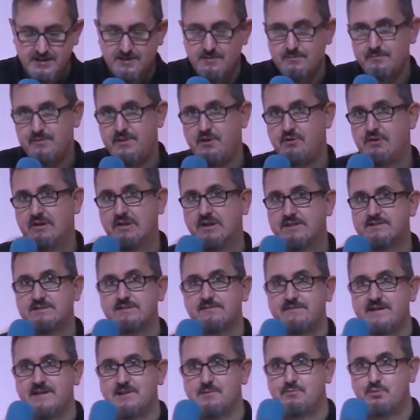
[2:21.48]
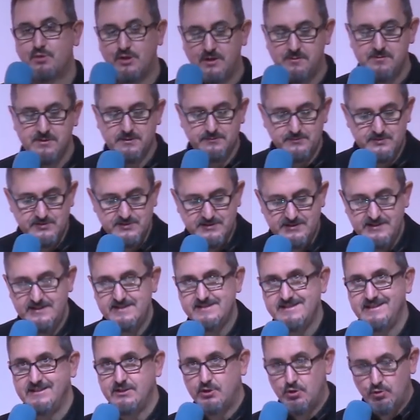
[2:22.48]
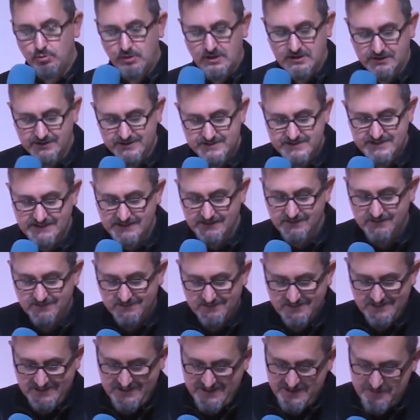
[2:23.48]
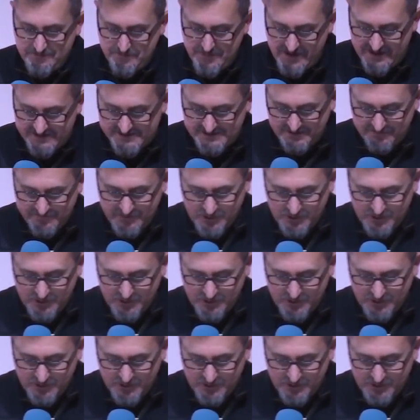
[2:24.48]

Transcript: But there are lots of other problems. There's inequality, massive